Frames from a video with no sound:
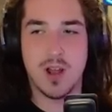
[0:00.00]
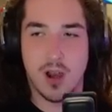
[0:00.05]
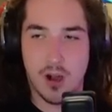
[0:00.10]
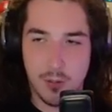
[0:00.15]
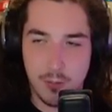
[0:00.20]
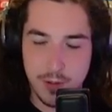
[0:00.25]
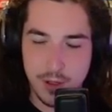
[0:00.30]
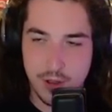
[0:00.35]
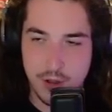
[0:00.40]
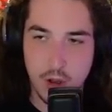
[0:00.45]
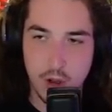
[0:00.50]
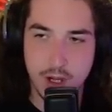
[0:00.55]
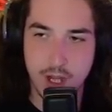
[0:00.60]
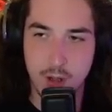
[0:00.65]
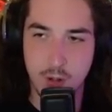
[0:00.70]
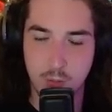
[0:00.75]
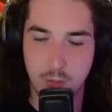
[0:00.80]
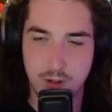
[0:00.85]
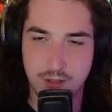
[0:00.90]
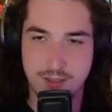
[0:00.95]
are we
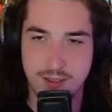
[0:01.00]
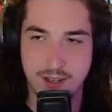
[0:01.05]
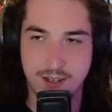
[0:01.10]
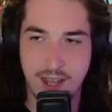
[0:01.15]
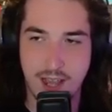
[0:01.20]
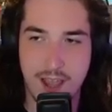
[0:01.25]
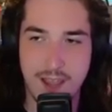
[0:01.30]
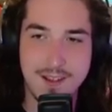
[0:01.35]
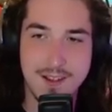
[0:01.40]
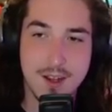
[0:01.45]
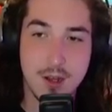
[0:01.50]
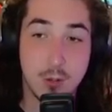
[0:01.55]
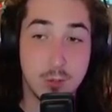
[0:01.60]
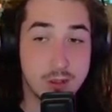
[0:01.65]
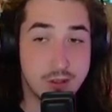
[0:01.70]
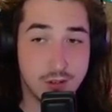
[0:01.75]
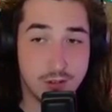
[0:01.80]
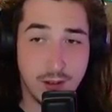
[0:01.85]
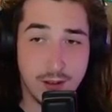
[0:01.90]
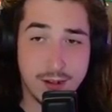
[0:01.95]
cooking with today. We
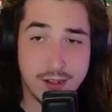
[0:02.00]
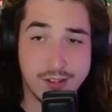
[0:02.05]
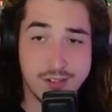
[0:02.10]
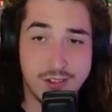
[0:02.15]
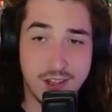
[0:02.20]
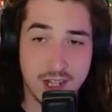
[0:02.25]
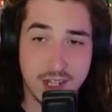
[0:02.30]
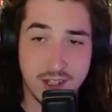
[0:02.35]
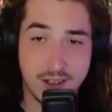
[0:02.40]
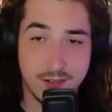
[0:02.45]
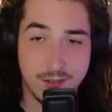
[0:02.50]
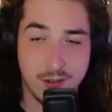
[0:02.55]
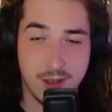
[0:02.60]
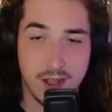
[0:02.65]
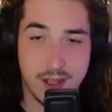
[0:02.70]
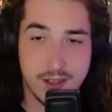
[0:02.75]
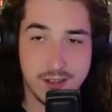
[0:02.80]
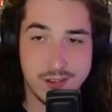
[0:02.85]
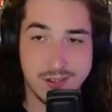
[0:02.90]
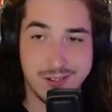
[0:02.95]
still have a second
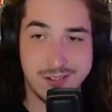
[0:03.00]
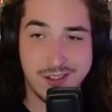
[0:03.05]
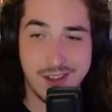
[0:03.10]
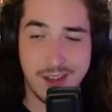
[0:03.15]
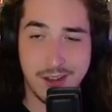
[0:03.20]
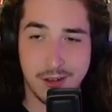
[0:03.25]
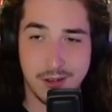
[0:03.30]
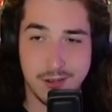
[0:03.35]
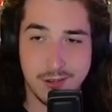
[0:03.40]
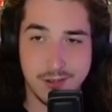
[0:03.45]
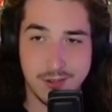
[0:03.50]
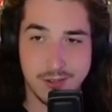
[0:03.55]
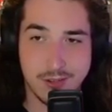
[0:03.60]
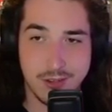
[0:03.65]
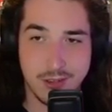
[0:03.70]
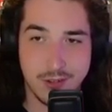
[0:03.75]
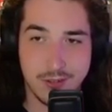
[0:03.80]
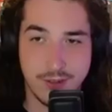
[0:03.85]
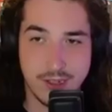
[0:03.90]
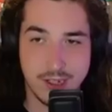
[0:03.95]
cell
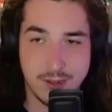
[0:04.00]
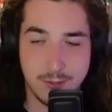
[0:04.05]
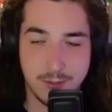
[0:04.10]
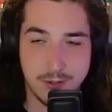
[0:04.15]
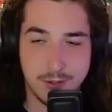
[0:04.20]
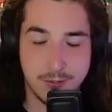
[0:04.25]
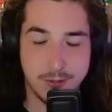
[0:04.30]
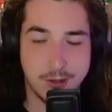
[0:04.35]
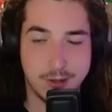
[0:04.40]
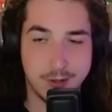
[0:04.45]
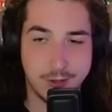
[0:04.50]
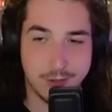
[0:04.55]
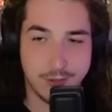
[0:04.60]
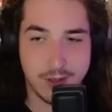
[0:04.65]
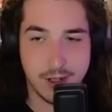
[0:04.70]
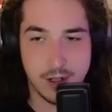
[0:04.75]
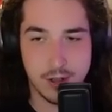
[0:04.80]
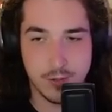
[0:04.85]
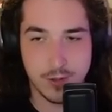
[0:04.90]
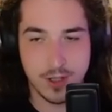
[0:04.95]
still available, which is
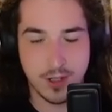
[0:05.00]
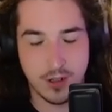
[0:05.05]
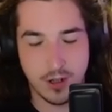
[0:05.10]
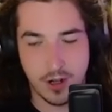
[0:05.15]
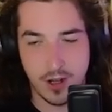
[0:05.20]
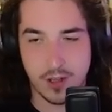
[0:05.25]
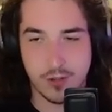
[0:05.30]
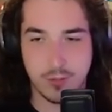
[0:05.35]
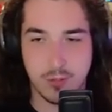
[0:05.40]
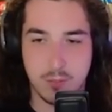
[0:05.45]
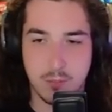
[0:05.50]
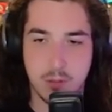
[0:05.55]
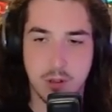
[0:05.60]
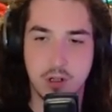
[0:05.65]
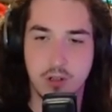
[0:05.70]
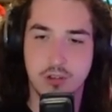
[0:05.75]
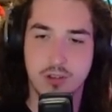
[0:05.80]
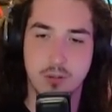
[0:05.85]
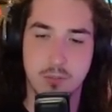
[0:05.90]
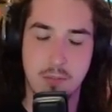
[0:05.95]
right over there on the next one.
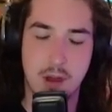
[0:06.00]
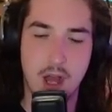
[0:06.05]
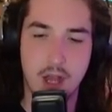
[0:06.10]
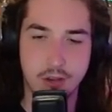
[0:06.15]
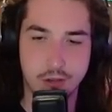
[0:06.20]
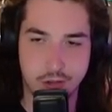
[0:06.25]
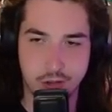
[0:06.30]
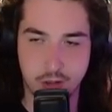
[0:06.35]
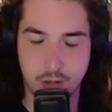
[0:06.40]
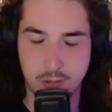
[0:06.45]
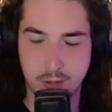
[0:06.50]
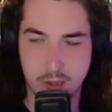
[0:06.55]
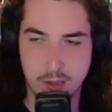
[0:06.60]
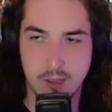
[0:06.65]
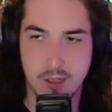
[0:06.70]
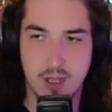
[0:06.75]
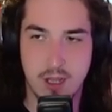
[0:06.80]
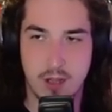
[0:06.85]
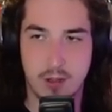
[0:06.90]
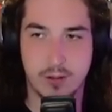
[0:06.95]
Merge Zamasu.
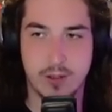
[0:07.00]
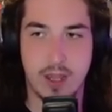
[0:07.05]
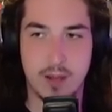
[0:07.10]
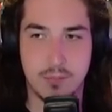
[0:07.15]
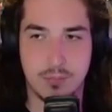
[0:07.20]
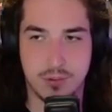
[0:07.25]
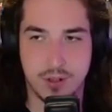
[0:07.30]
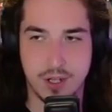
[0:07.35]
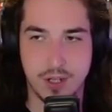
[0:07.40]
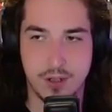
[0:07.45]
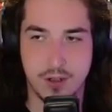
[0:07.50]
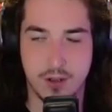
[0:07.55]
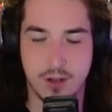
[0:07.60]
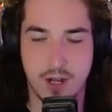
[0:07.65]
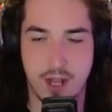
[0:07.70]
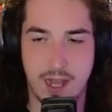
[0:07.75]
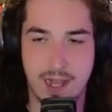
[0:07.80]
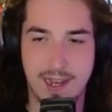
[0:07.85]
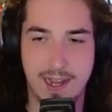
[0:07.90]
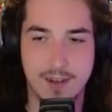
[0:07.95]
Okay, pretty good.
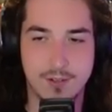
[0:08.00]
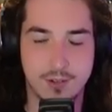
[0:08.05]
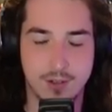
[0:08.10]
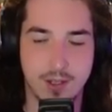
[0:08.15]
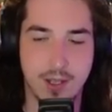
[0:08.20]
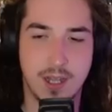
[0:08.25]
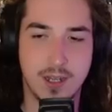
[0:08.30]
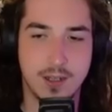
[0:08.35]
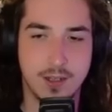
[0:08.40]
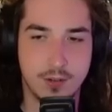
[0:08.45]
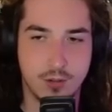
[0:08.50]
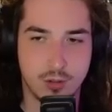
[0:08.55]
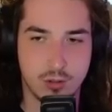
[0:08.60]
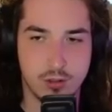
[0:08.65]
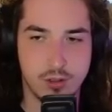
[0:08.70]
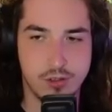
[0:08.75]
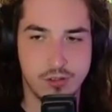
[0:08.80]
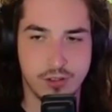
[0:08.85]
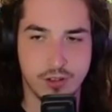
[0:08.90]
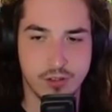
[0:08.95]
I enjoy
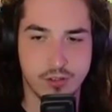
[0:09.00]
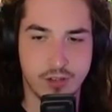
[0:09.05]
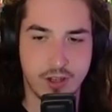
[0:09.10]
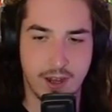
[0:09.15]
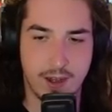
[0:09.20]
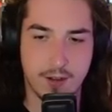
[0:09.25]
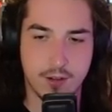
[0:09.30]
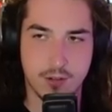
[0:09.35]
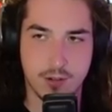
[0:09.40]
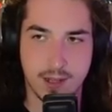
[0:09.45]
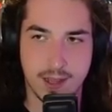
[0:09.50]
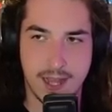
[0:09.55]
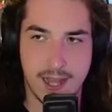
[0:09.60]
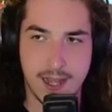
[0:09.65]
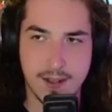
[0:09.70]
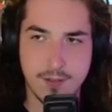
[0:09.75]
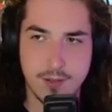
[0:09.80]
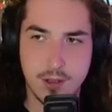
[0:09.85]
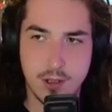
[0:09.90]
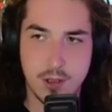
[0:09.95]
using this character a
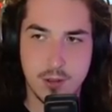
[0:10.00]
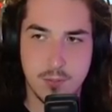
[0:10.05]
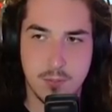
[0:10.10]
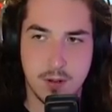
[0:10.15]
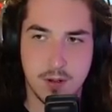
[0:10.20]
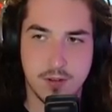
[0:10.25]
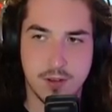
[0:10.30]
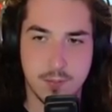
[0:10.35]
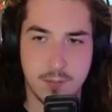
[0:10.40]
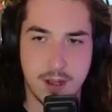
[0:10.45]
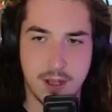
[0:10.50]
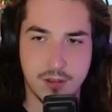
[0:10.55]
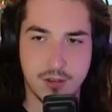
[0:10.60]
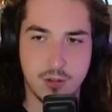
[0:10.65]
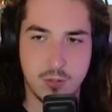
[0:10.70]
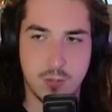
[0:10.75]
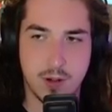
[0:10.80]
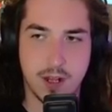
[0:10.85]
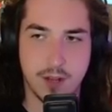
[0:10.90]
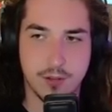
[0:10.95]
lot. Merge
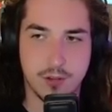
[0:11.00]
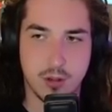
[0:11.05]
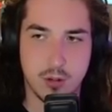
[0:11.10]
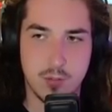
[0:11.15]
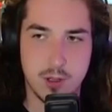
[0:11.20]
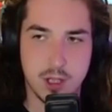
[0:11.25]
Zamasu. What else are we